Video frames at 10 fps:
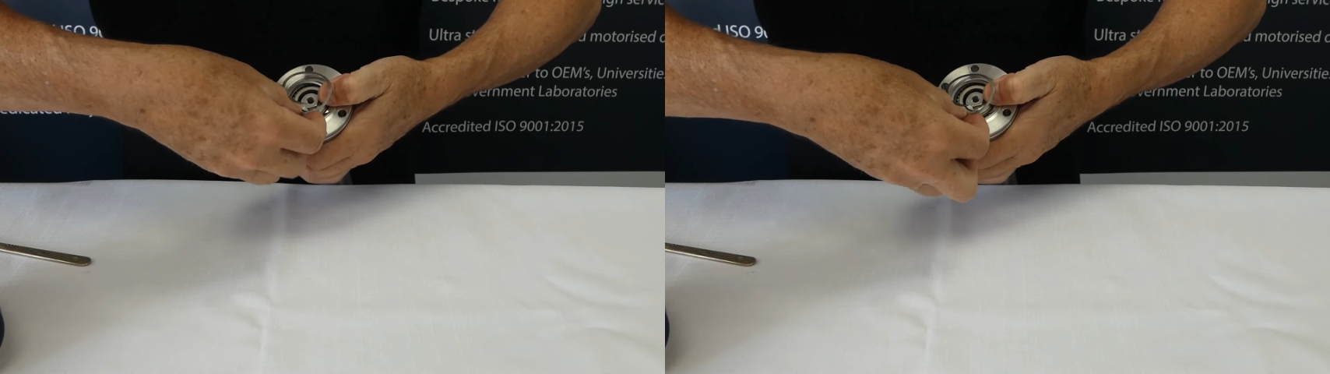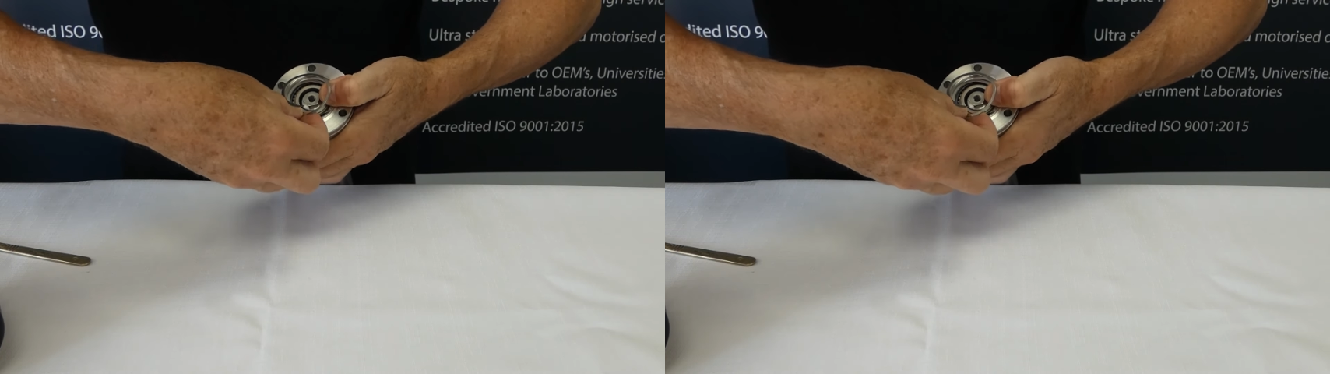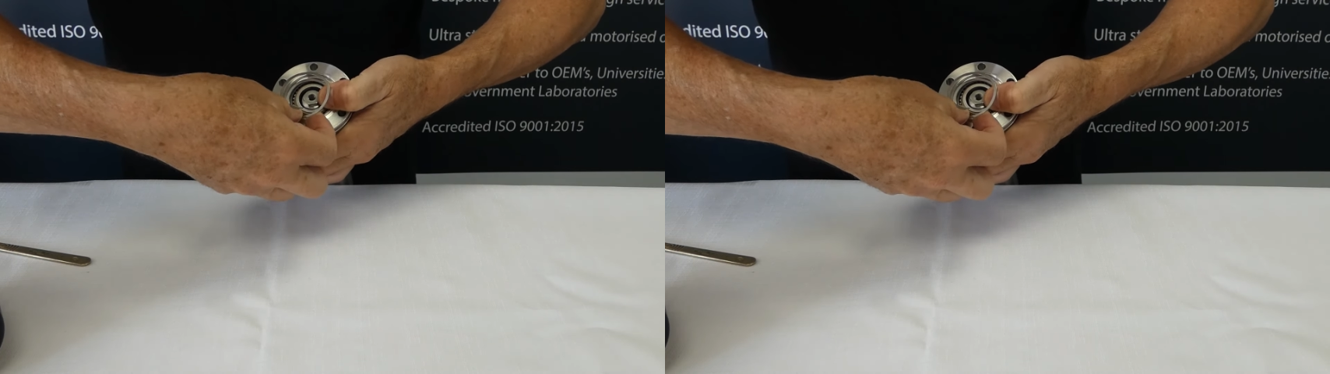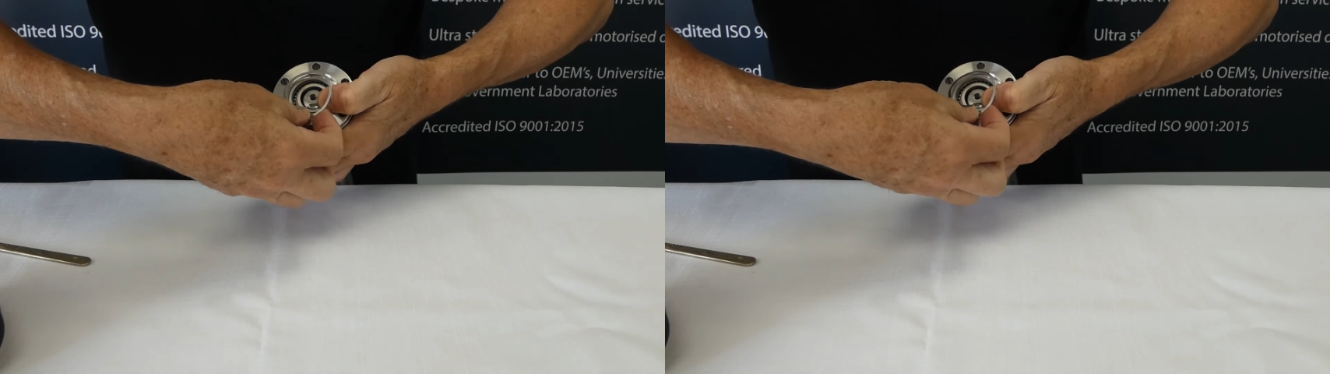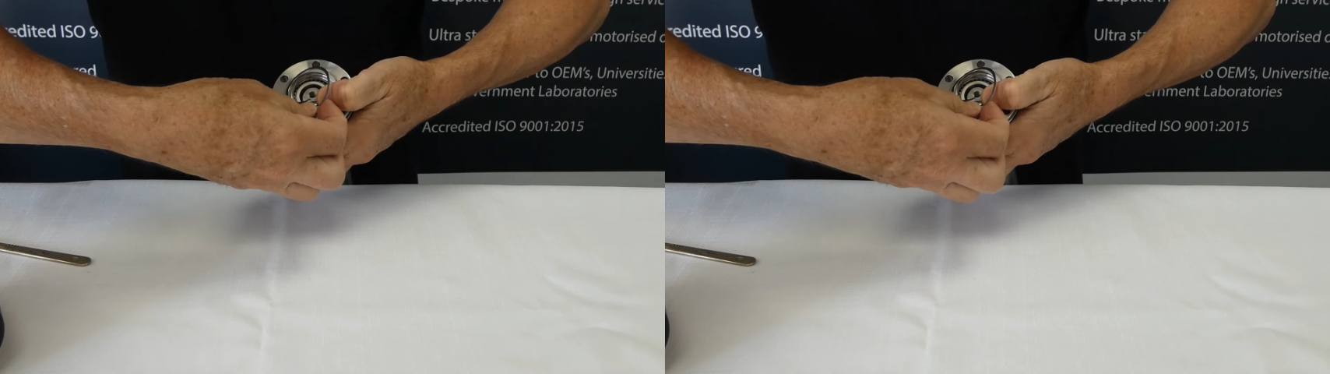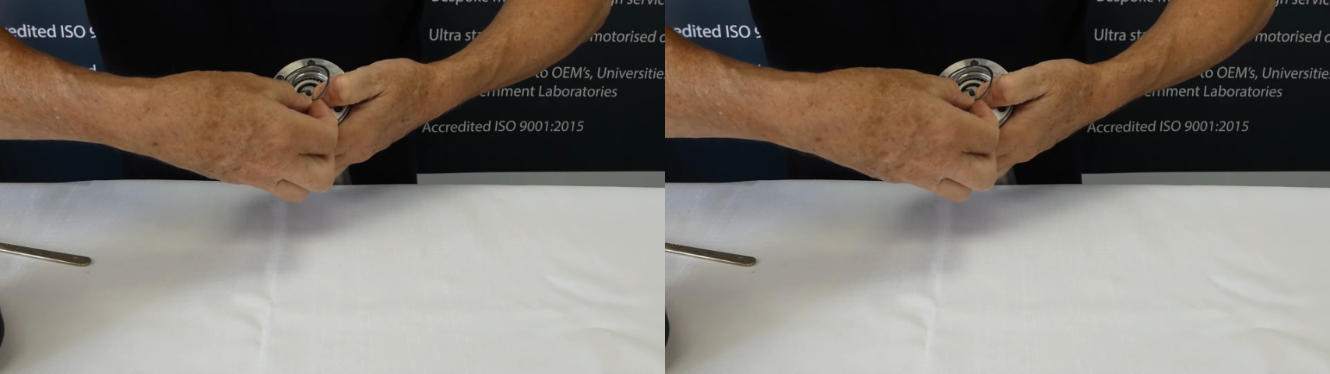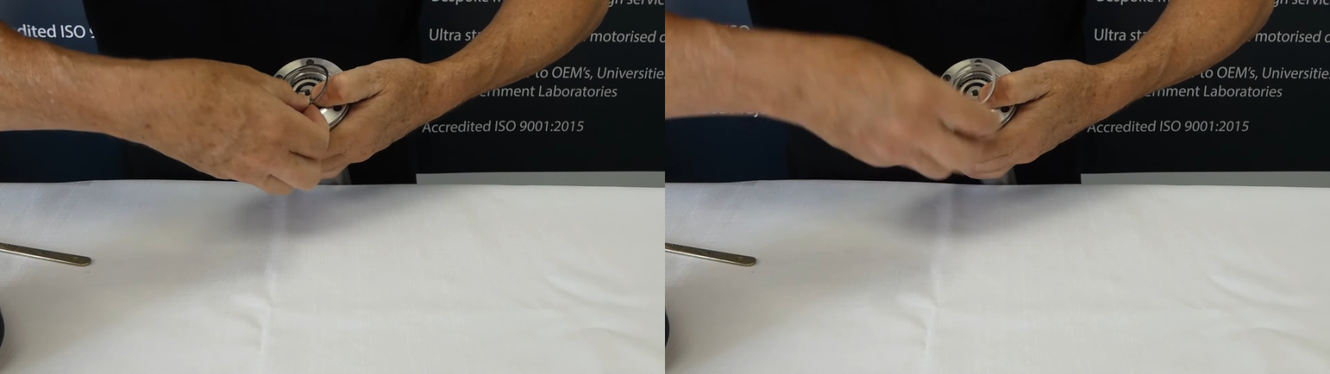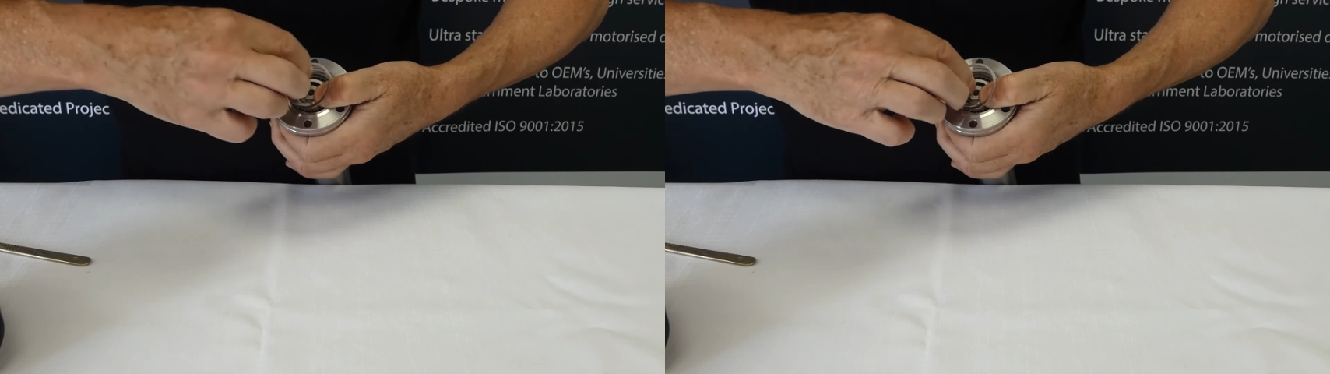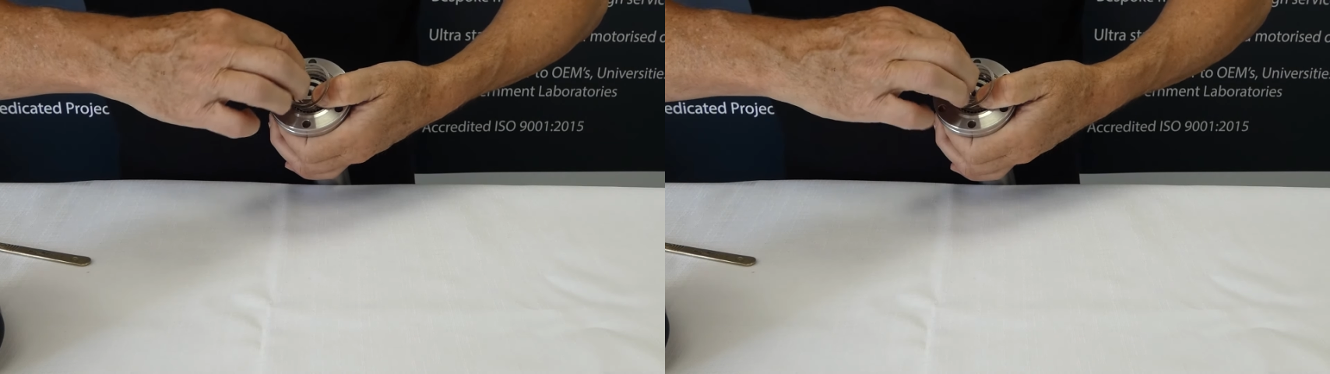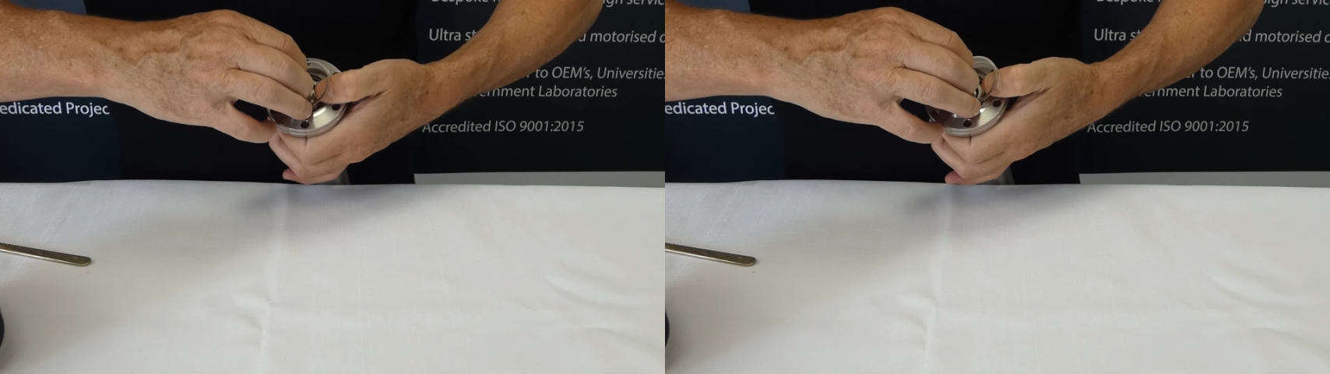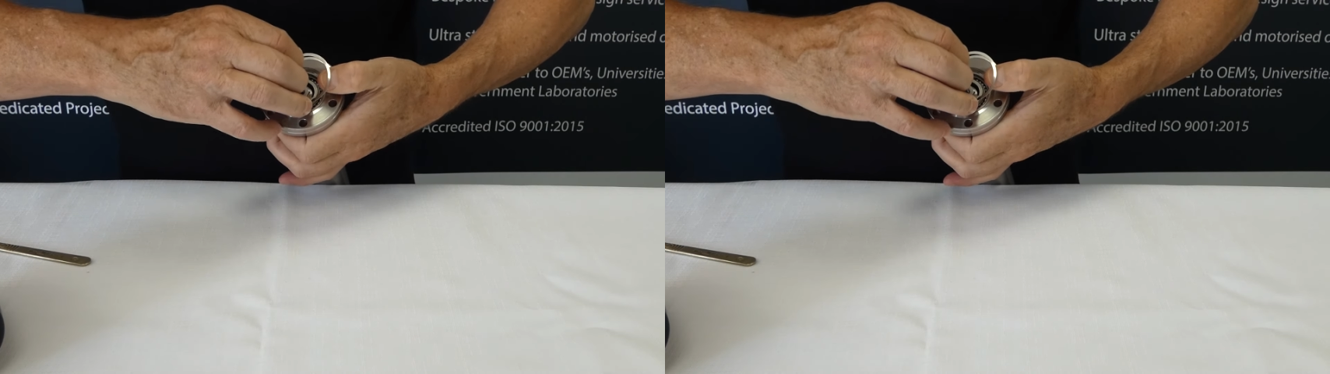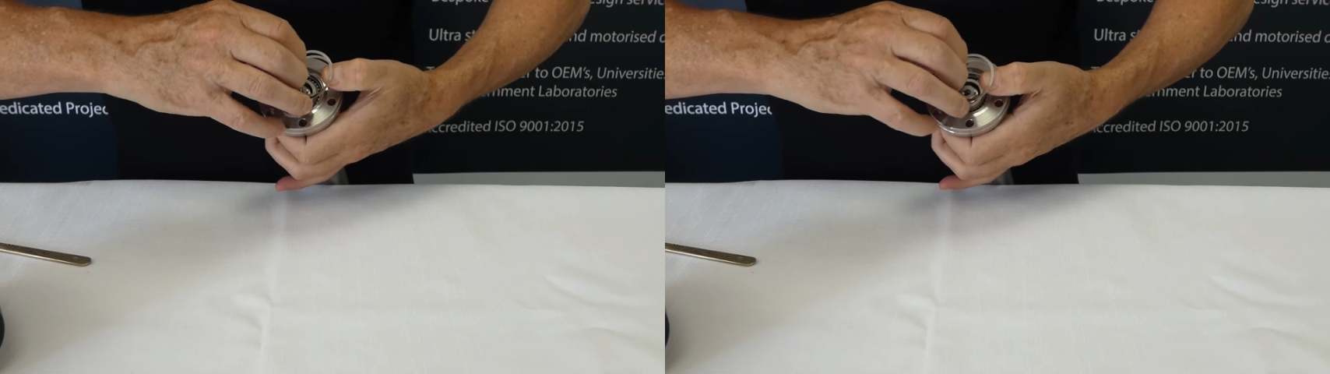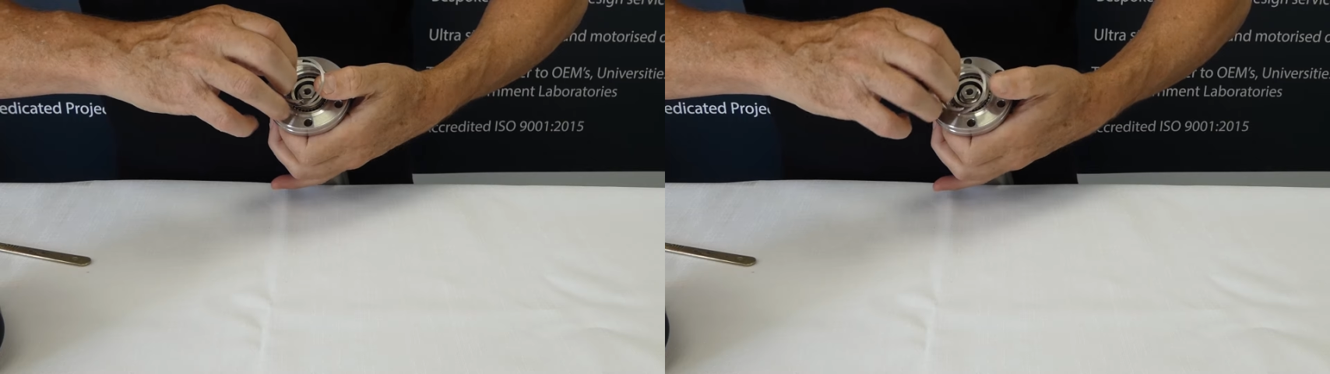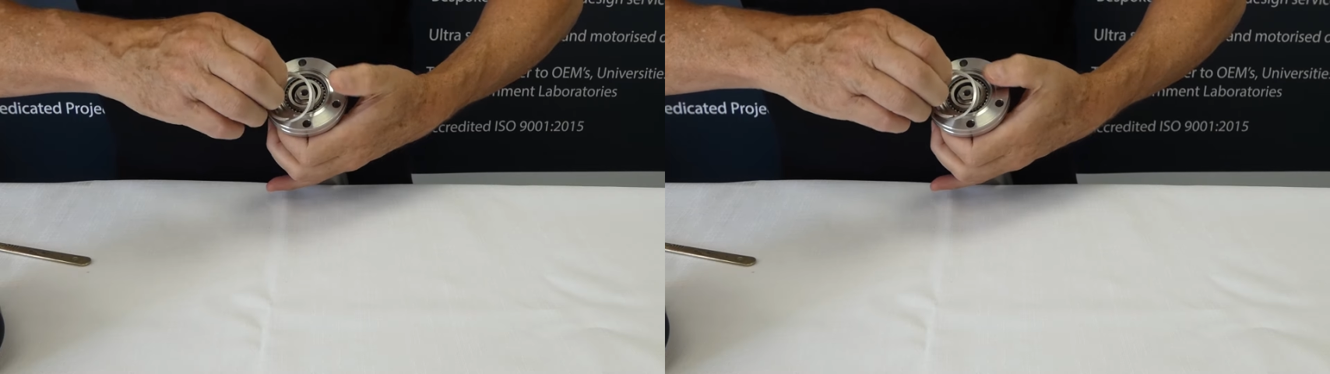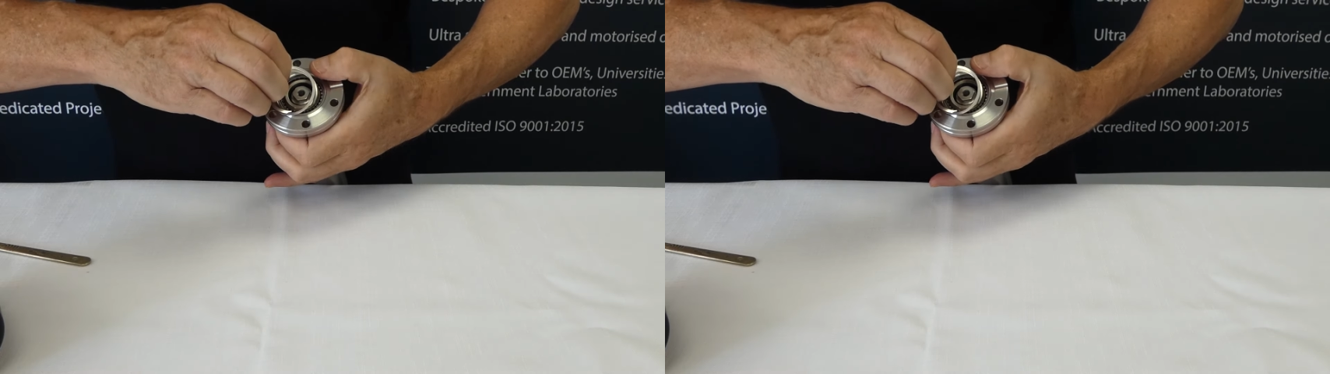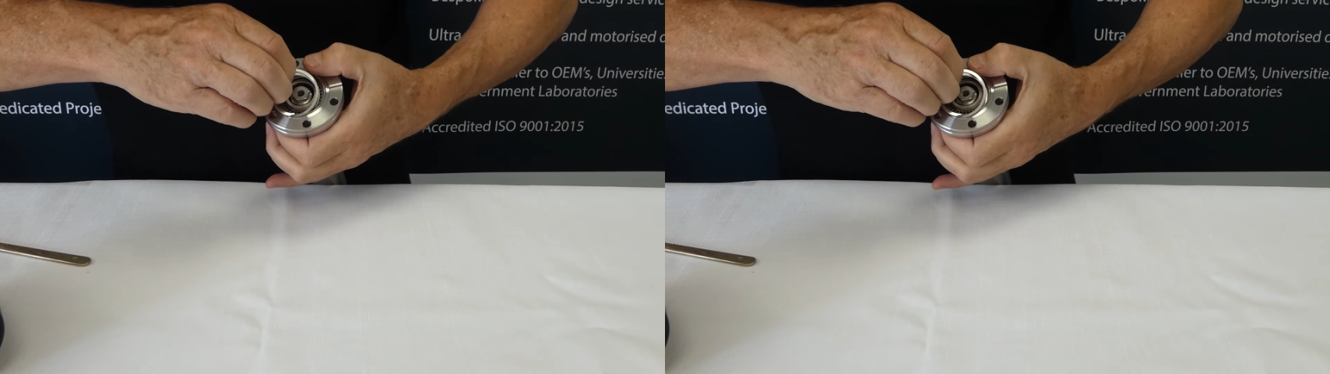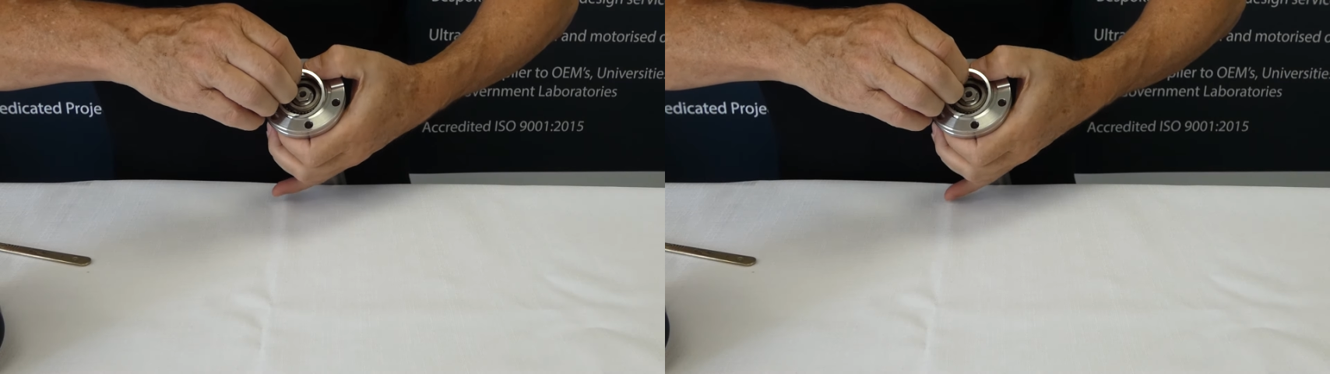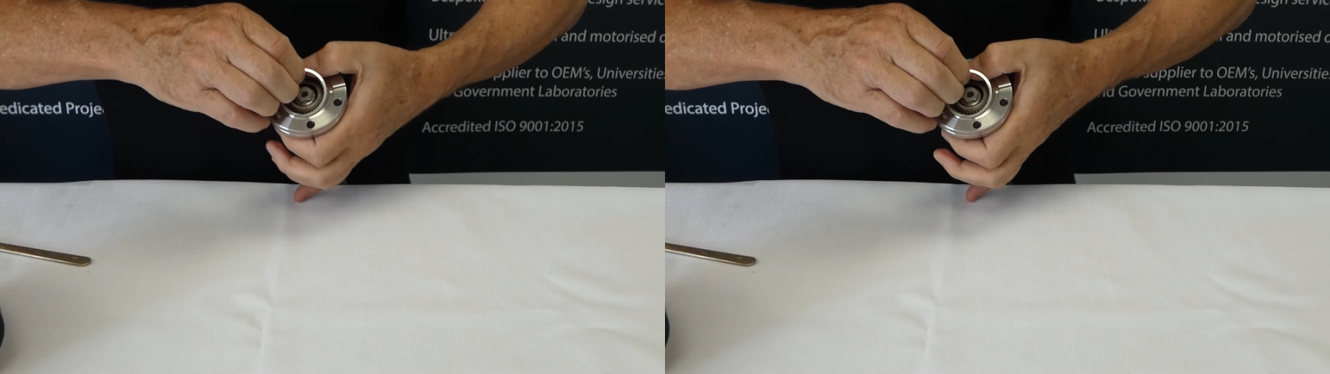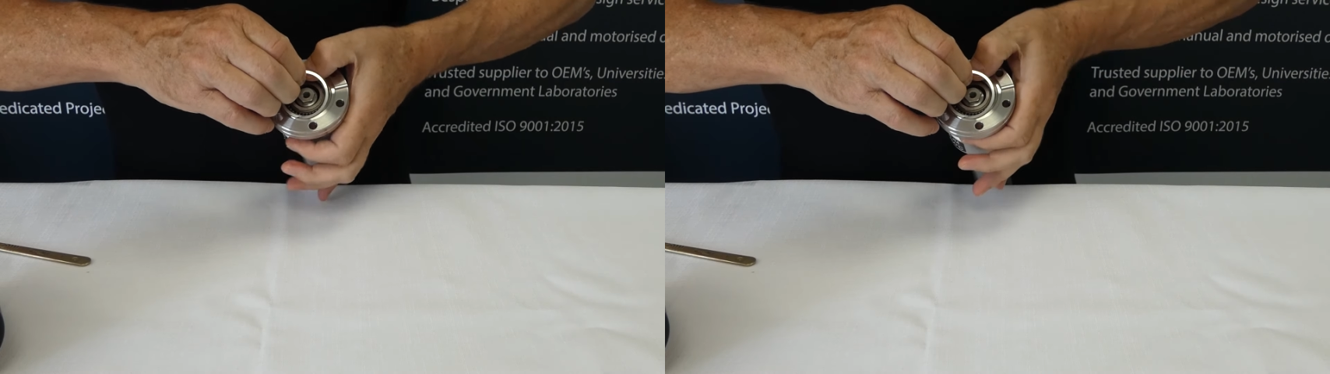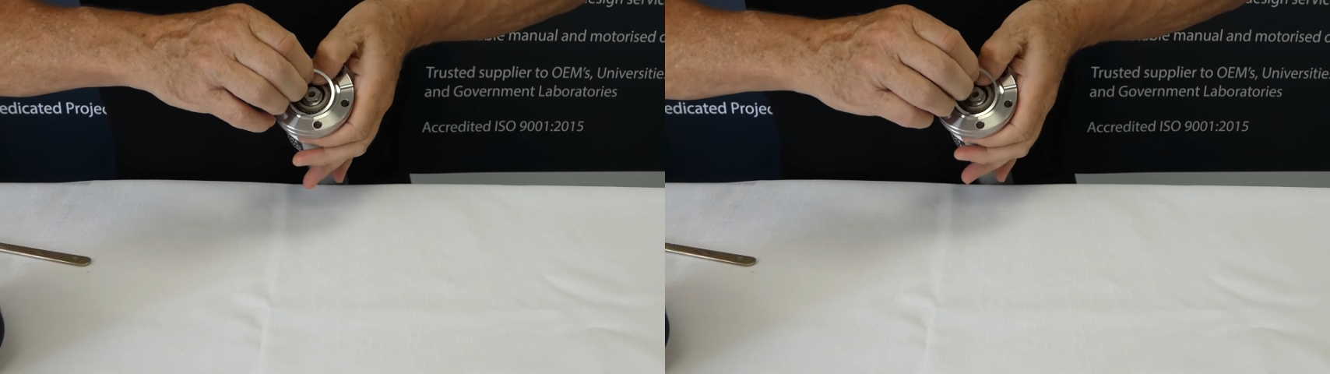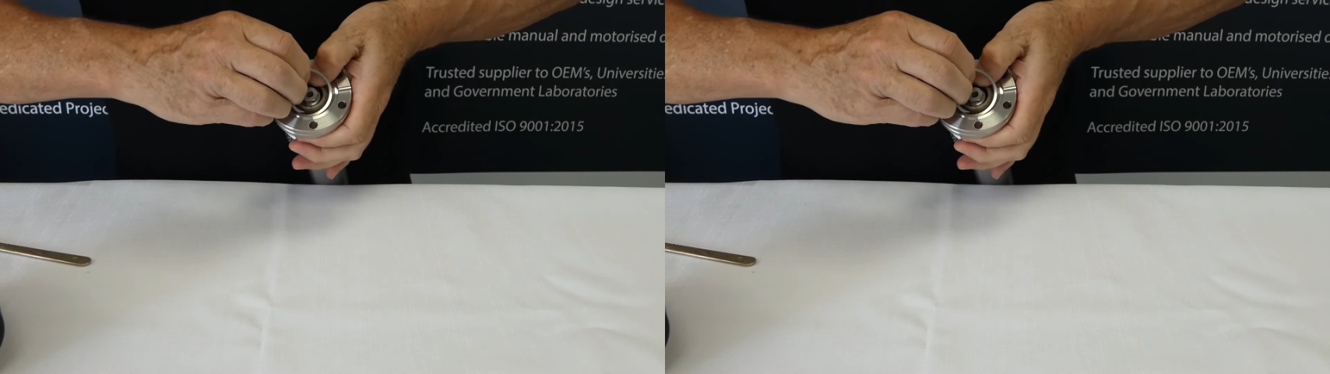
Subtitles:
[unreadable: no face in view]